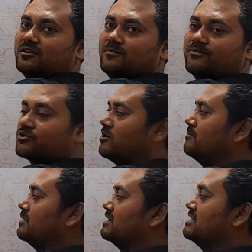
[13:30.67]

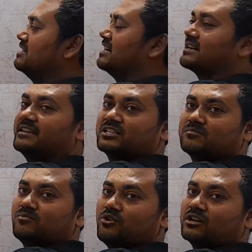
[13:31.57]
from here is
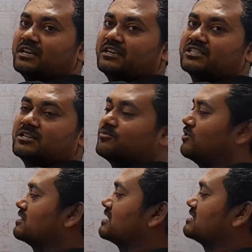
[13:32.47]
more easy
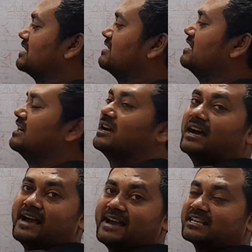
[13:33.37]
for the sun
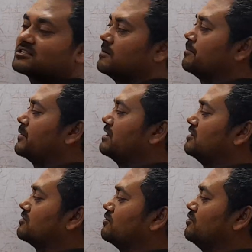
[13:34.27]
as
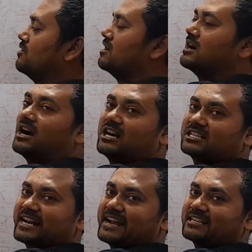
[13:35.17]
compared to
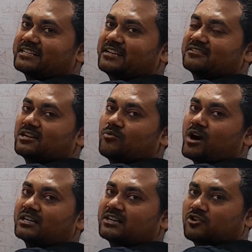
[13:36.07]
attracting the
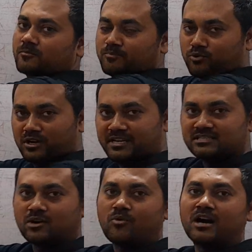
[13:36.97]
water or pulling
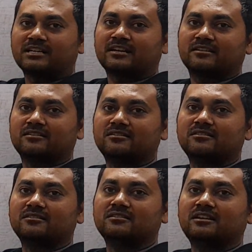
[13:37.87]
the water
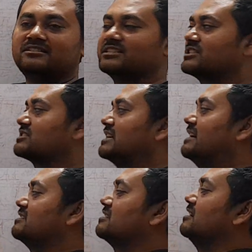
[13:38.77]
in its
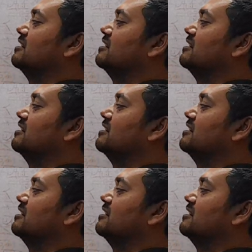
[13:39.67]
size